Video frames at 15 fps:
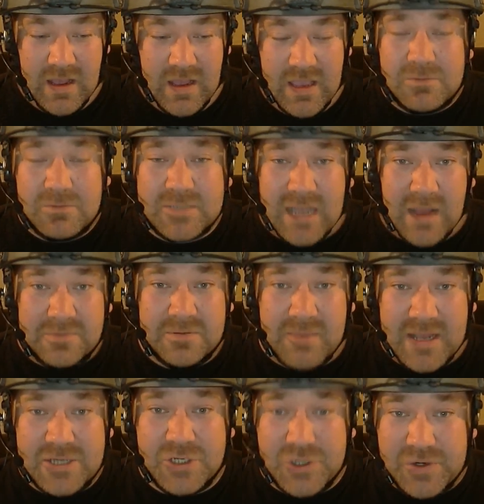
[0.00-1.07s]
It was
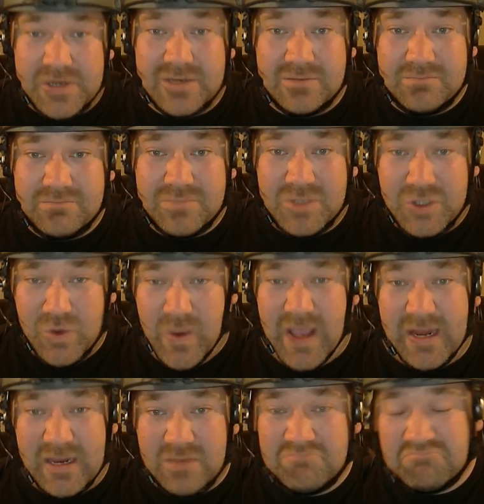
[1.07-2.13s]
optimized shooting
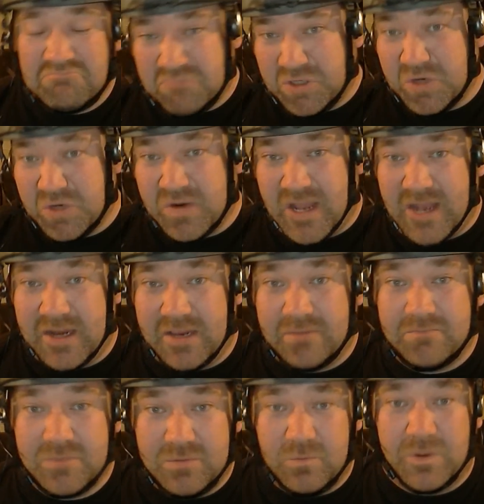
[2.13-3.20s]
280, 290
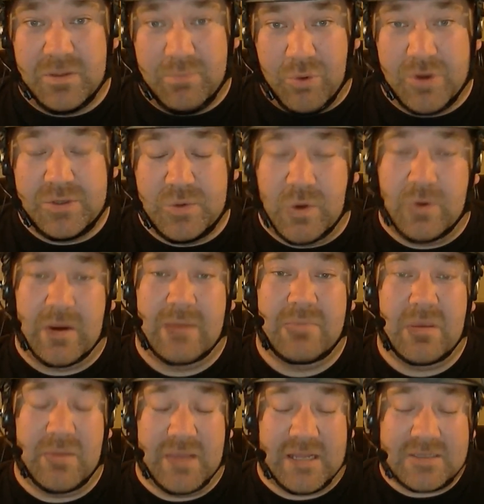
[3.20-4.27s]
with a .20 gram
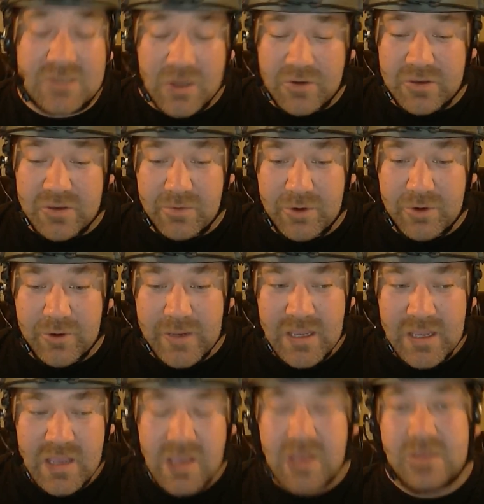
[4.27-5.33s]
BB. That's Tokyo Marui.
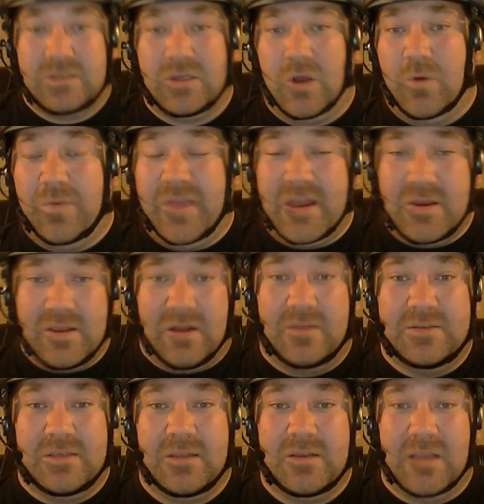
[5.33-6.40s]
So then you get all
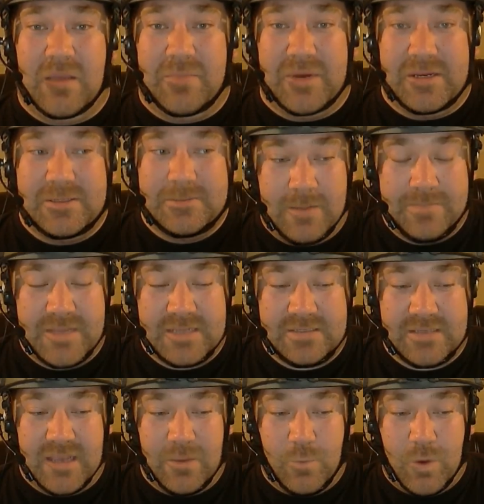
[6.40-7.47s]
these other companies that
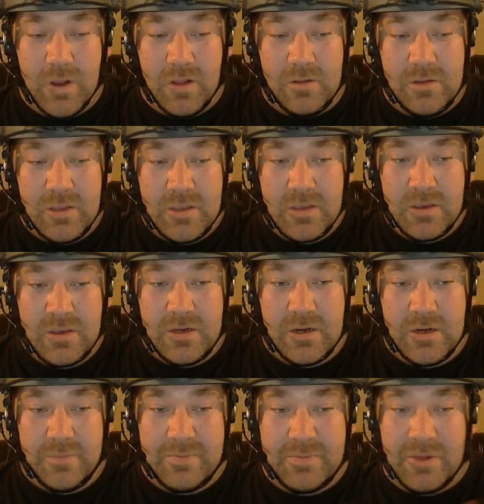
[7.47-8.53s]
say, well,
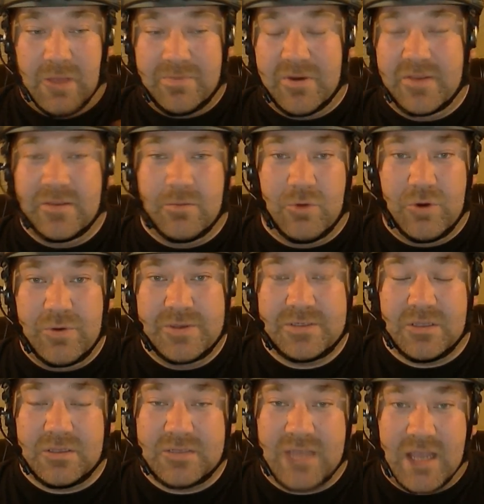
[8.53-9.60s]
people upgrade their Maruis
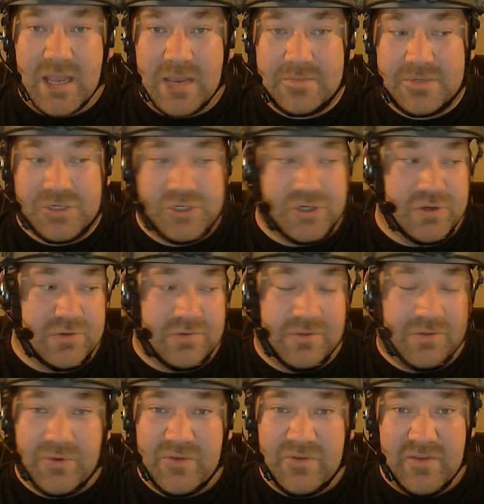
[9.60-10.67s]
all the time to shoot
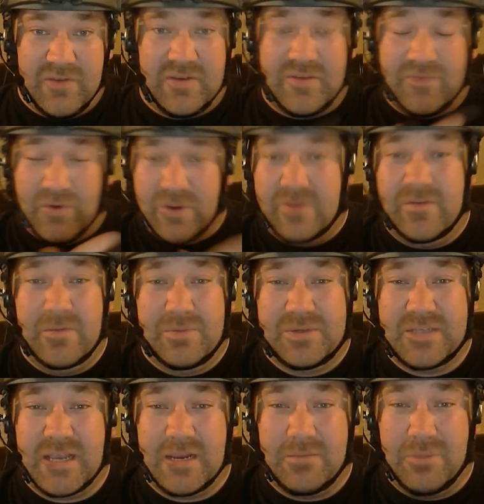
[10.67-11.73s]
350, 400 feet per
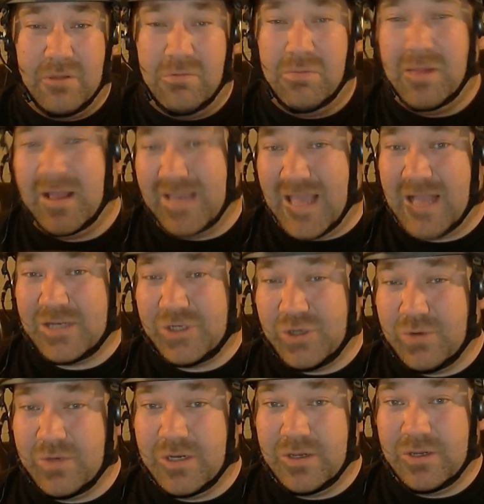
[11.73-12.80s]
second, blah, blah, blah. Yeah,
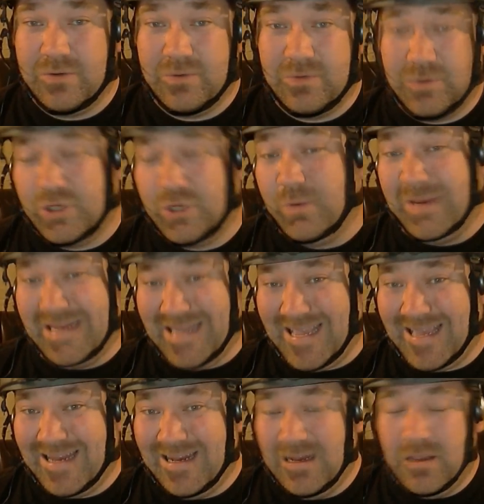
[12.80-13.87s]
sure we do. Sure we
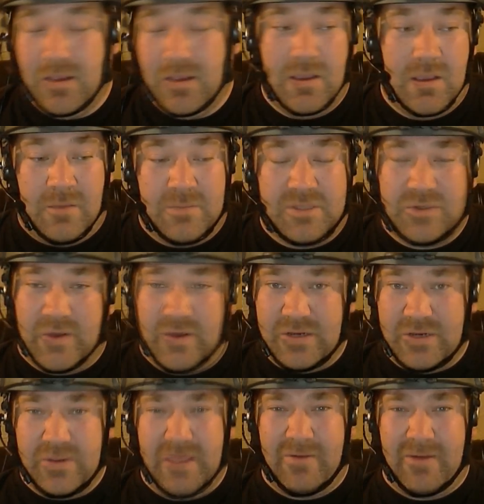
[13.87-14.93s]
did. And let's go ahead and
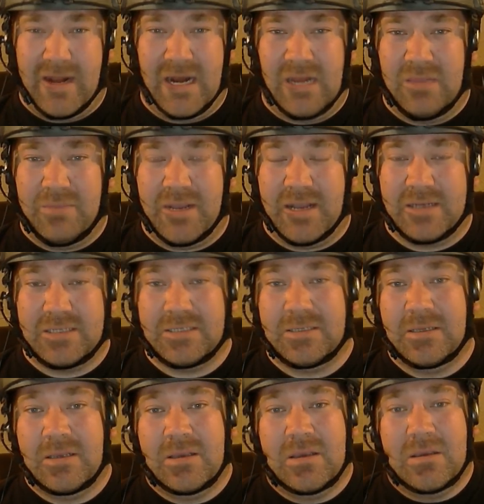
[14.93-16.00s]
do that right out of the box.
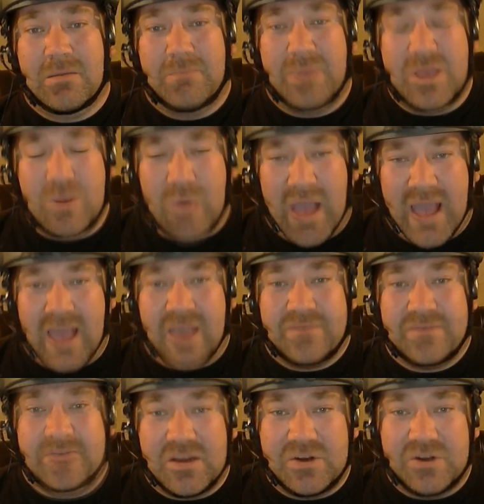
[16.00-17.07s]
But you have
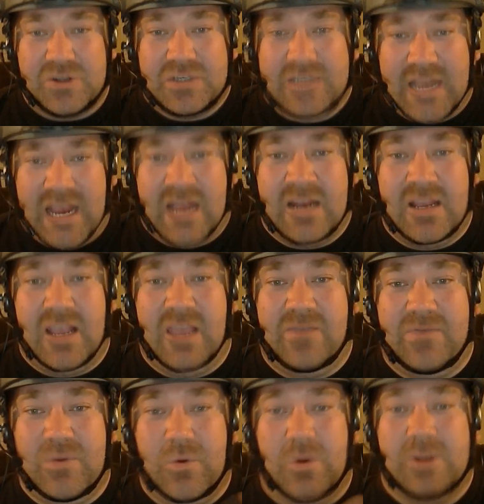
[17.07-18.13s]
to understand,
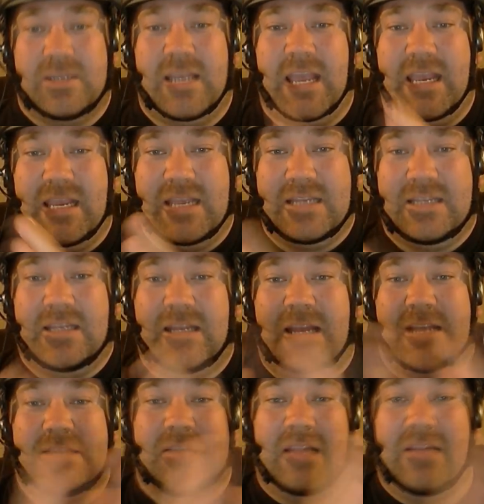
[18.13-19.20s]
if you are taking it to the
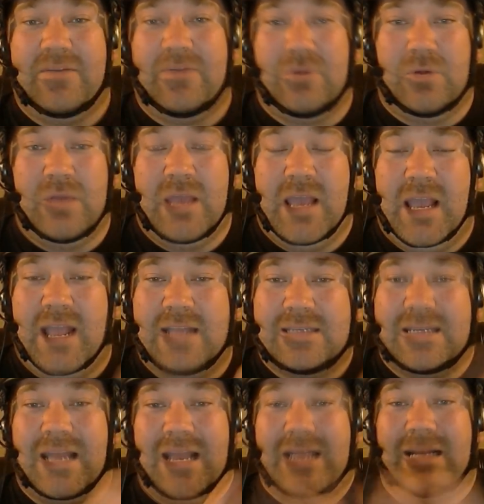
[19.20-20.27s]
next level, it's
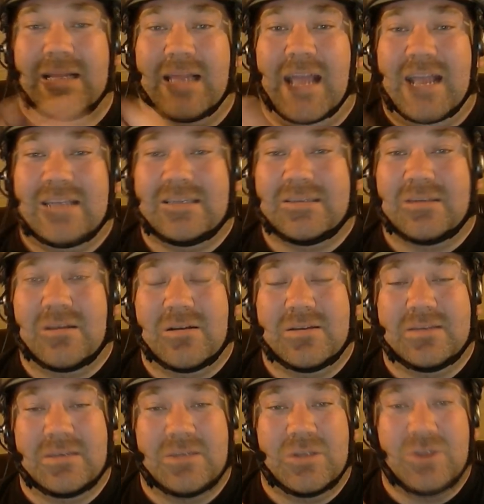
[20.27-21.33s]
not going to last as long
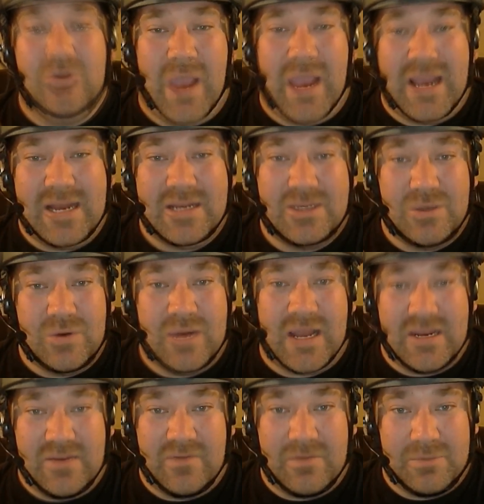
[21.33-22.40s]
as a 280,
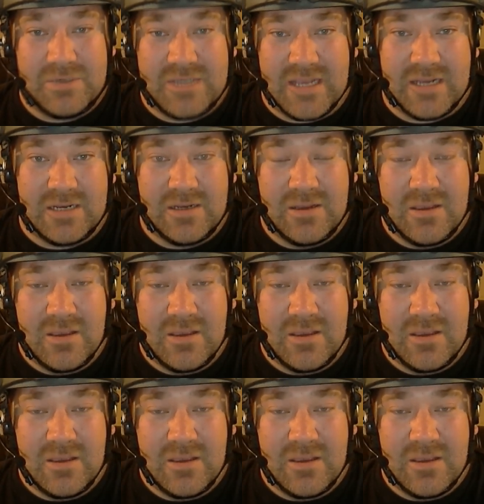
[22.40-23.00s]
290 feet per second